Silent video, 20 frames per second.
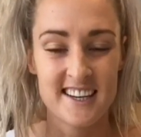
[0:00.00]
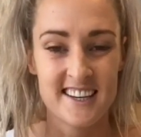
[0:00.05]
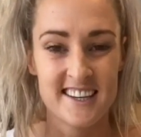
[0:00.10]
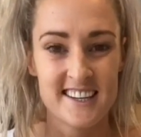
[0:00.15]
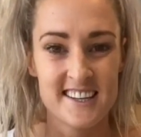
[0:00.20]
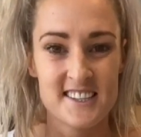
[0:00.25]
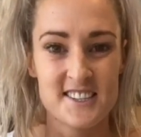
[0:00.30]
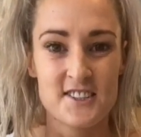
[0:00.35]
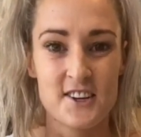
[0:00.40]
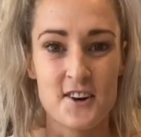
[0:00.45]

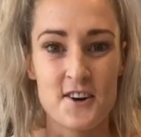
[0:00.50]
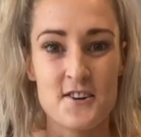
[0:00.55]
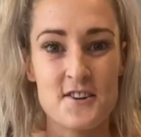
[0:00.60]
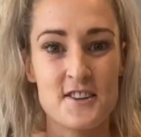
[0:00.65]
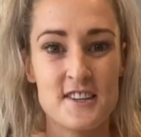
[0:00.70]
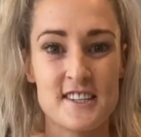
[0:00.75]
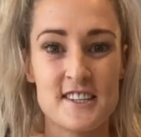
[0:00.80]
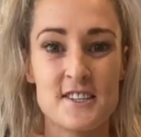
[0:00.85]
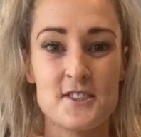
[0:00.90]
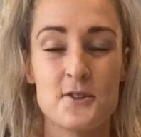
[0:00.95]
So
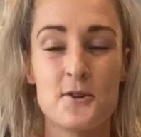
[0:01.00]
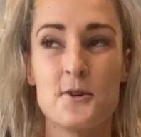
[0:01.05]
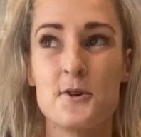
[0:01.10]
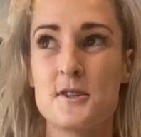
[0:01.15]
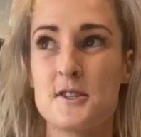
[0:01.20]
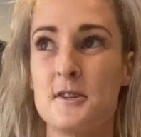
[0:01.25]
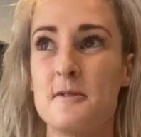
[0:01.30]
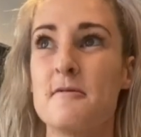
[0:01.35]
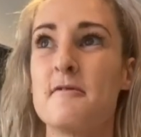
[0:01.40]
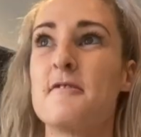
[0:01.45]
this is
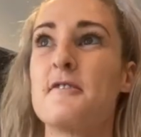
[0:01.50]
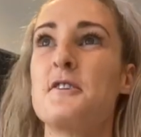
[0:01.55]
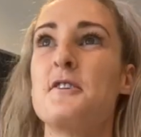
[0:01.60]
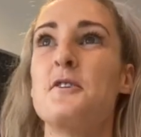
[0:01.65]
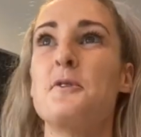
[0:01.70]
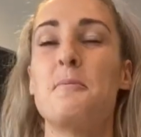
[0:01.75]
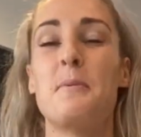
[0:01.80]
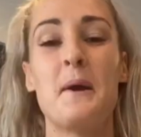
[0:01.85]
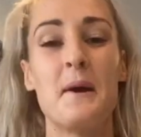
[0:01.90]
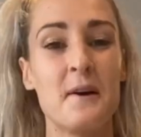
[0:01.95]
awesome for
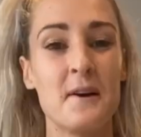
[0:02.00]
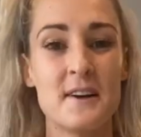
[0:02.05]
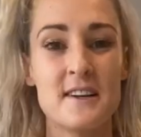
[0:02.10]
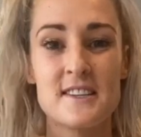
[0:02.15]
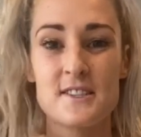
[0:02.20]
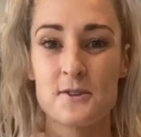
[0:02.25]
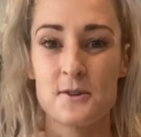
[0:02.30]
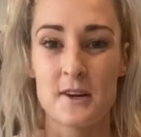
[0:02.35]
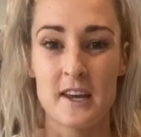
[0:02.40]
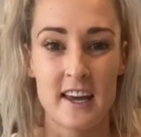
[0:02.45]
you
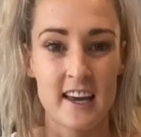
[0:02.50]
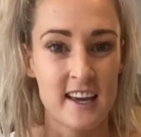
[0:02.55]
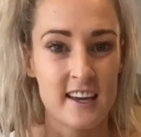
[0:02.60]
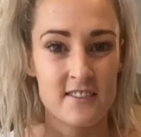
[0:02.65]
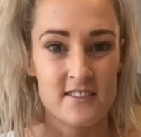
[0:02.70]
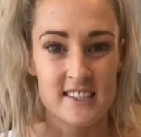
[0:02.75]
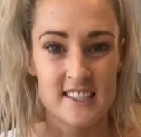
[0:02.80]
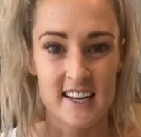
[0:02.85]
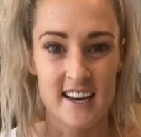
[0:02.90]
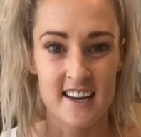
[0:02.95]
parents or
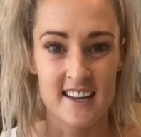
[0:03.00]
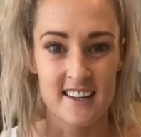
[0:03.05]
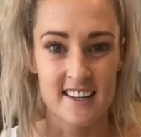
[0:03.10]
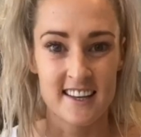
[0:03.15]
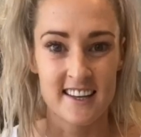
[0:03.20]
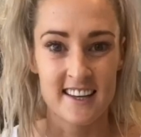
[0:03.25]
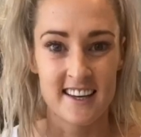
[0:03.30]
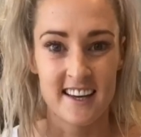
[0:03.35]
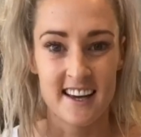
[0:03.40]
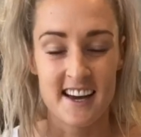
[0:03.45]
caregivers out
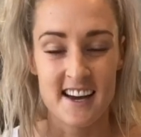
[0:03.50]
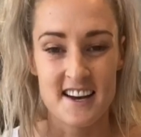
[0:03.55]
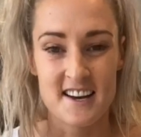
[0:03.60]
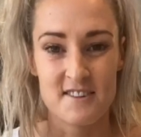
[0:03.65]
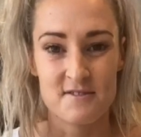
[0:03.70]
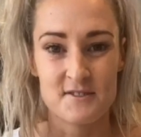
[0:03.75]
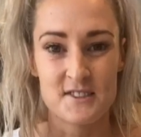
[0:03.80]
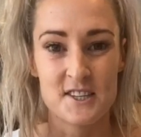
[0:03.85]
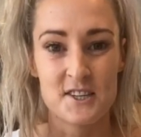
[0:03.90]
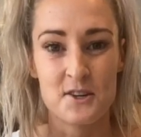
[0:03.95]
there
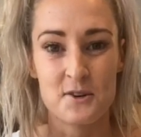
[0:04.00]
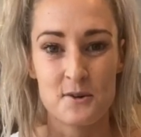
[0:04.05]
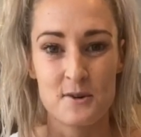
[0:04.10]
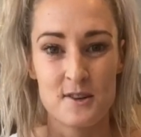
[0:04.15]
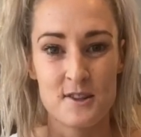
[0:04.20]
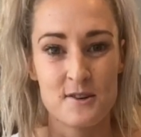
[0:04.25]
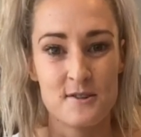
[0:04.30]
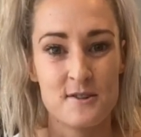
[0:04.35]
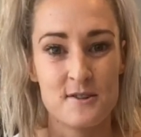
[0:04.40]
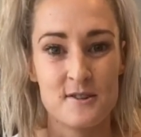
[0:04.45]
to do with
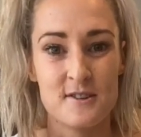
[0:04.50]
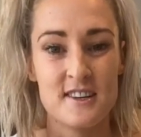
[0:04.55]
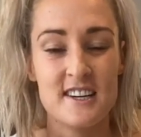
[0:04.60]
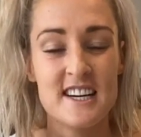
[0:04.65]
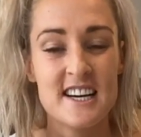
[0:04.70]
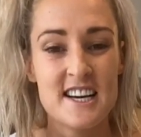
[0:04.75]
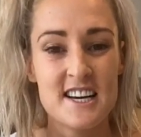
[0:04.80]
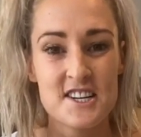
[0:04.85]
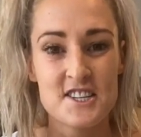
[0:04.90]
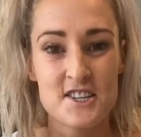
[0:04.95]
your
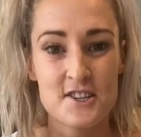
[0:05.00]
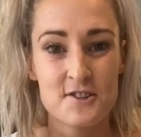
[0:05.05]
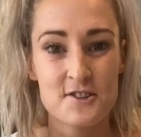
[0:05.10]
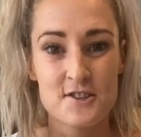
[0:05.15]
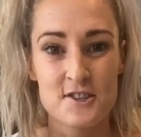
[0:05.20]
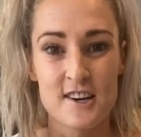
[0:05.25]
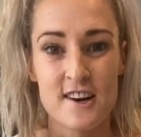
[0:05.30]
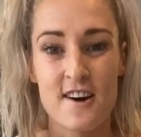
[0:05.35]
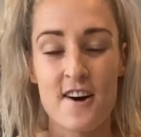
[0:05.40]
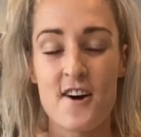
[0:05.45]

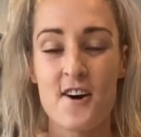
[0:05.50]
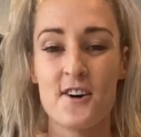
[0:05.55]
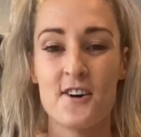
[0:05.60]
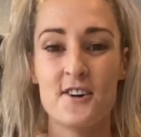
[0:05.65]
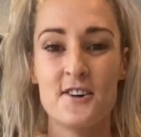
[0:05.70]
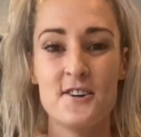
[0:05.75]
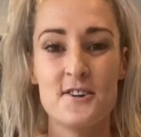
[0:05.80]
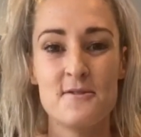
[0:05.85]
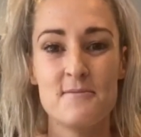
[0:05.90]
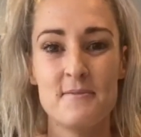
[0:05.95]
children at
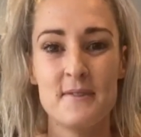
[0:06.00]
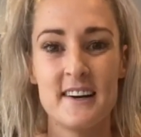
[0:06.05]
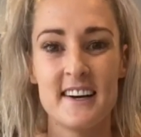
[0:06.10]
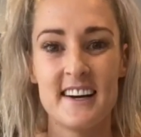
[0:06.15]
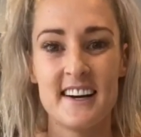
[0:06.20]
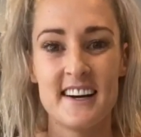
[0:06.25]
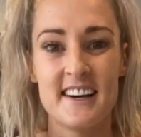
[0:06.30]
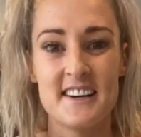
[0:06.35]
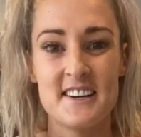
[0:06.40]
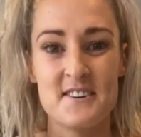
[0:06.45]

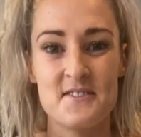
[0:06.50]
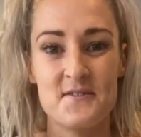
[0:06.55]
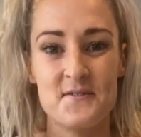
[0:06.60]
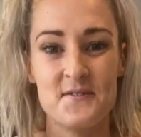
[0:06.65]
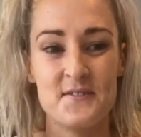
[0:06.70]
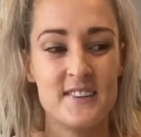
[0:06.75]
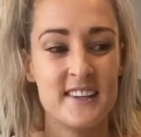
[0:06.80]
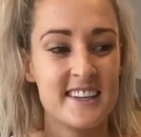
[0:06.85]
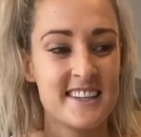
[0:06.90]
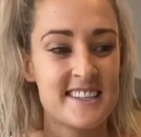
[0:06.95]

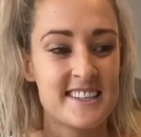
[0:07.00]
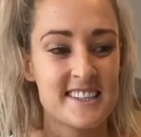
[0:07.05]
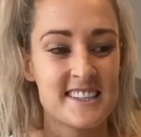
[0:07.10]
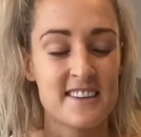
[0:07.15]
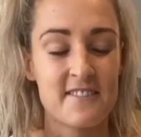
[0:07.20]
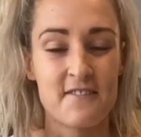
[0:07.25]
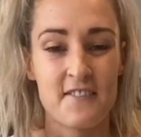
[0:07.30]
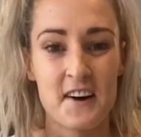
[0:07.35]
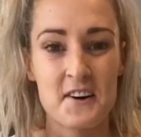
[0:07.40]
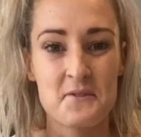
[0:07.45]
home. Just a
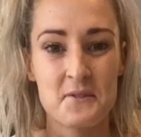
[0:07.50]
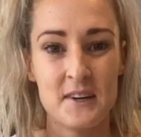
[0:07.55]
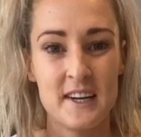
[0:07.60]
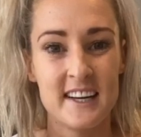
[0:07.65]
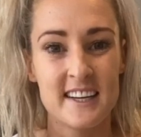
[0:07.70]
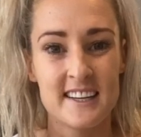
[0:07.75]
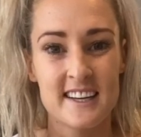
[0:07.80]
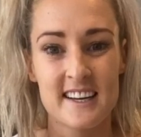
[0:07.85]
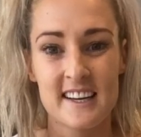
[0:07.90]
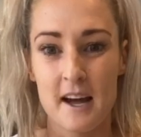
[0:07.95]
fun
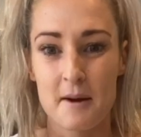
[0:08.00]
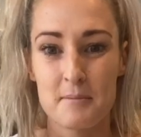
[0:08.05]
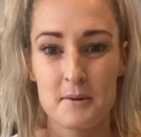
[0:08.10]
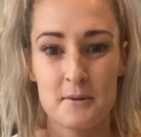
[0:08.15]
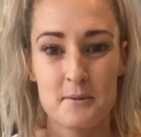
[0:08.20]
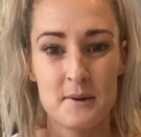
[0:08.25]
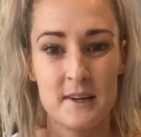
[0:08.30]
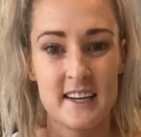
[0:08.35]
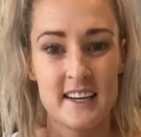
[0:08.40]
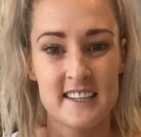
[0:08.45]
week, a couple of
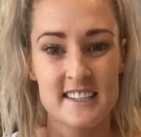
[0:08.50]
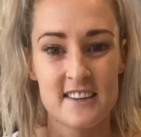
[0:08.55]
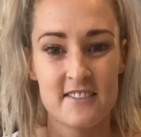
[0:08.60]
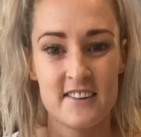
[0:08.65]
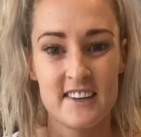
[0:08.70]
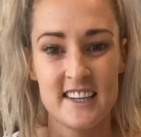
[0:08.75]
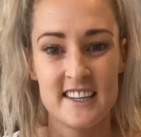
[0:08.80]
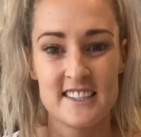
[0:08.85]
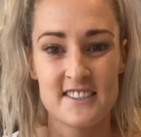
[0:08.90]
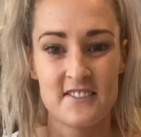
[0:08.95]
wee
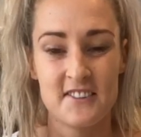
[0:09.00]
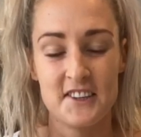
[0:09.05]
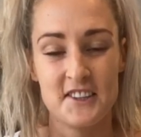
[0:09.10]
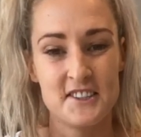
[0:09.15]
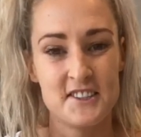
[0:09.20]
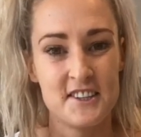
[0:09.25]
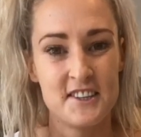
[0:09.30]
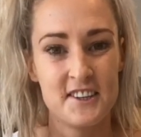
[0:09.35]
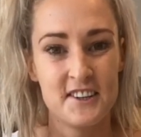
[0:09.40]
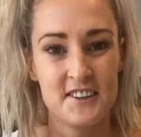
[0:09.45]
activities for you
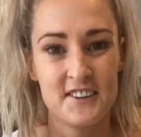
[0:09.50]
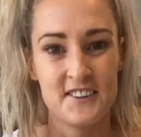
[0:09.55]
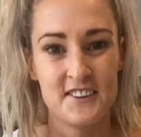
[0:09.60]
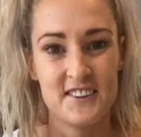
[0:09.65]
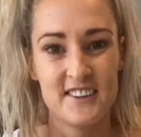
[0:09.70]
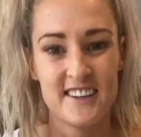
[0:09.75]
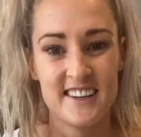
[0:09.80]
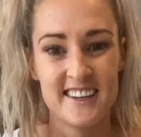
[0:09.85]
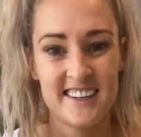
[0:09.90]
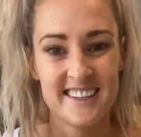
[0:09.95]
to do.
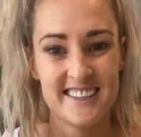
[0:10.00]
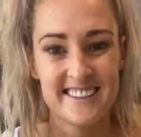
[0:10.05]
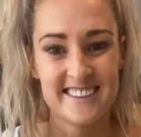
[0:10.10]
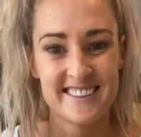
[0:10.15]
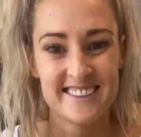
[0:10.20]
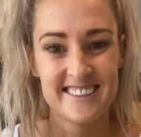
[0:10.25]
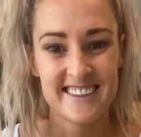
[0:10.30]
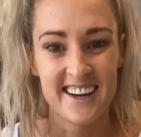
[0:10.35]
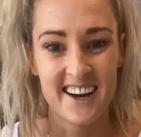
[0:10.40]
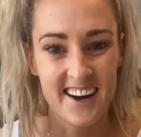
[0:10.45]

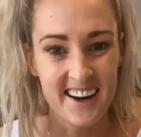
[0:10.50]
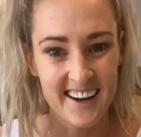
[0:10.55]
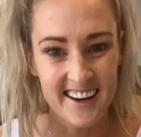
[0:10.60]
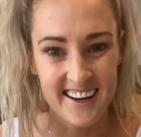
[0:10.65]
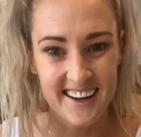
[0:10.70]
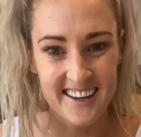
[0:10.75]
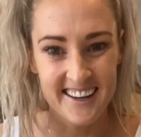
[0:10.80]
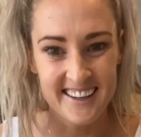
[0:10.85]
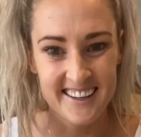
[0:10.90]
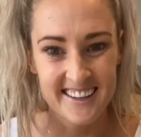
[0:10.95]

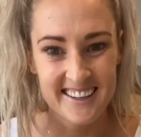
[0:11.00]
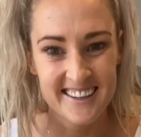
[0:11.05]
Hi.